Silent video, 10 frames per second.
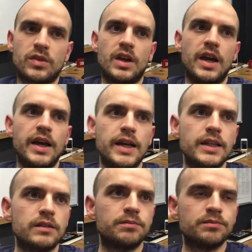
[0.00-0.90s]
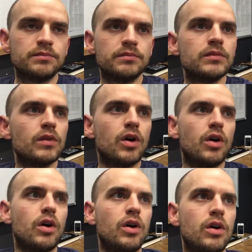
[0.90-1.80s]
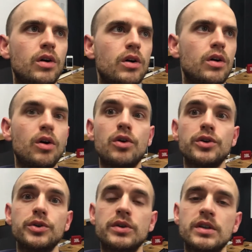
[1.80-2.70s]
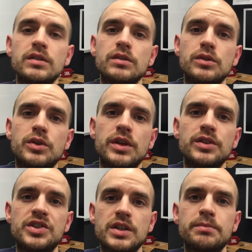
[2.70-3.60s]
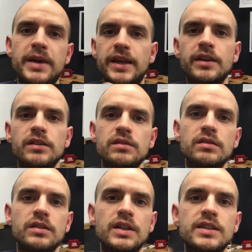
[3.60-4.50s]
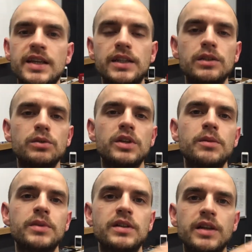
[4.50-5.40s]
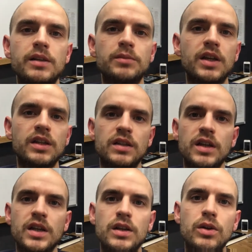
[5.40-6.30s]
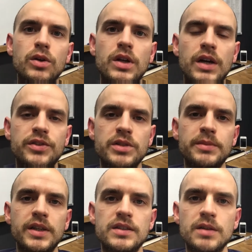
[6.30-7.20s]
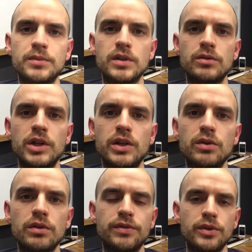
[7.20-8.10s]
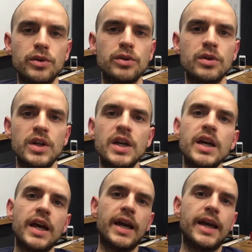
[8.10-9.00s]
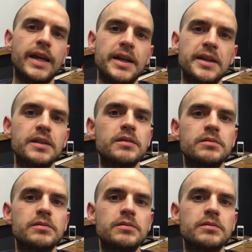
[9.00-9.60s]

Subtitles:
And or you can just make it and send it to them and tell them that, look, I've just made something really cool for you, and